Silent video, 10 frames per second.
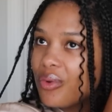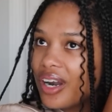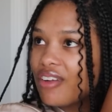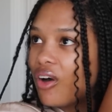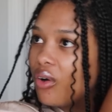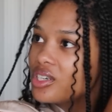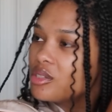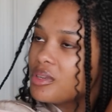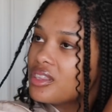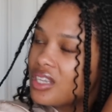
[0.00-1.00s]
what I've always
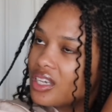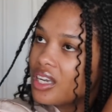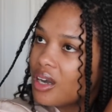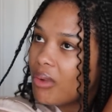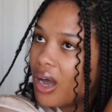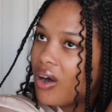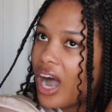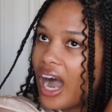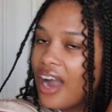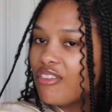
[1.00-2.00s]
been thinking about?
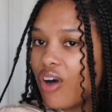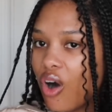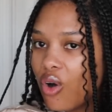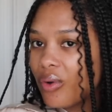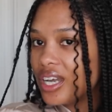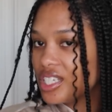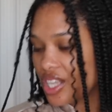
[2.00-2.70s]
I've always